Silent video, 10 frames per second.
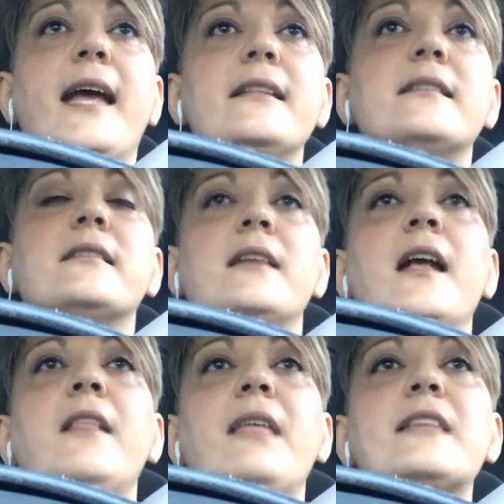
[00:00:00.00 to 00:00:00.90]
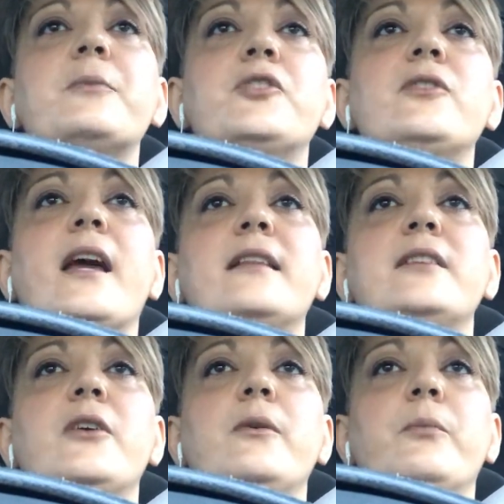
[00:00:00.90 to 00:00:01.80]
That's that's what you got to
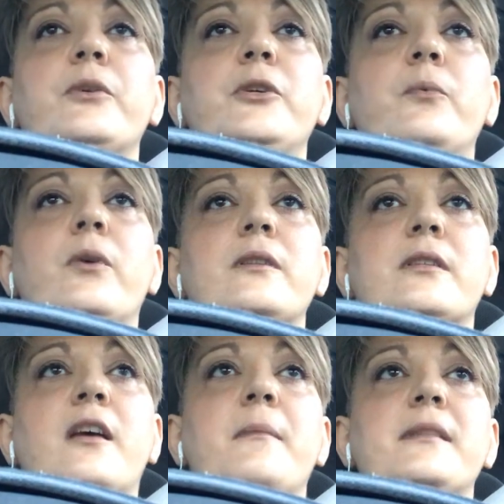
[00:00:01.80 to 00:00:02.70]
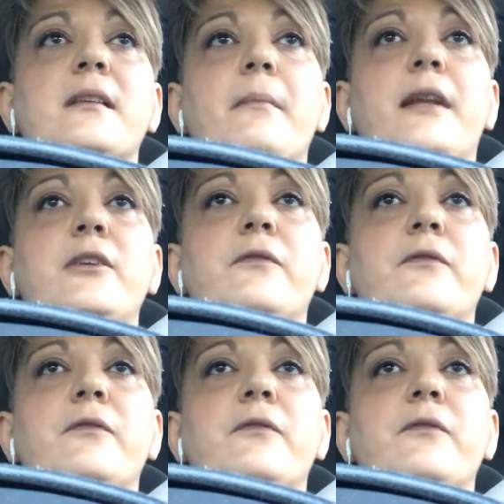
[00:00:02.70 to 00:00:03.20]
do when you want to come at somebody.